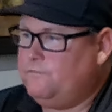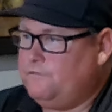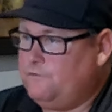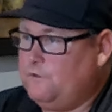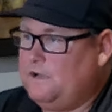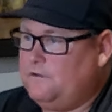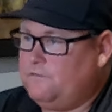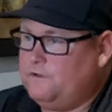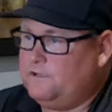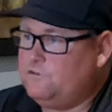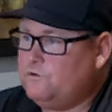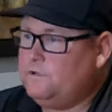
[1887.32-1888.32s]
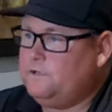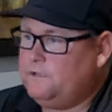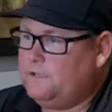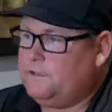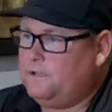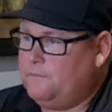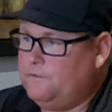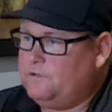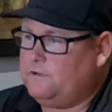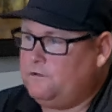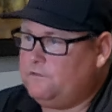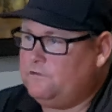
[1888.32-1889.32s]
if you have an injury like that,
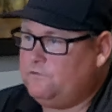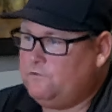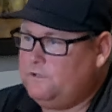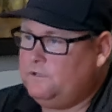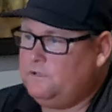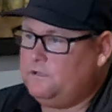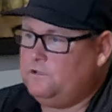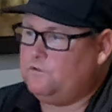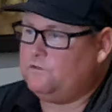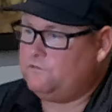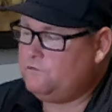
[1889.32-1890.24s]
mental health injury, you can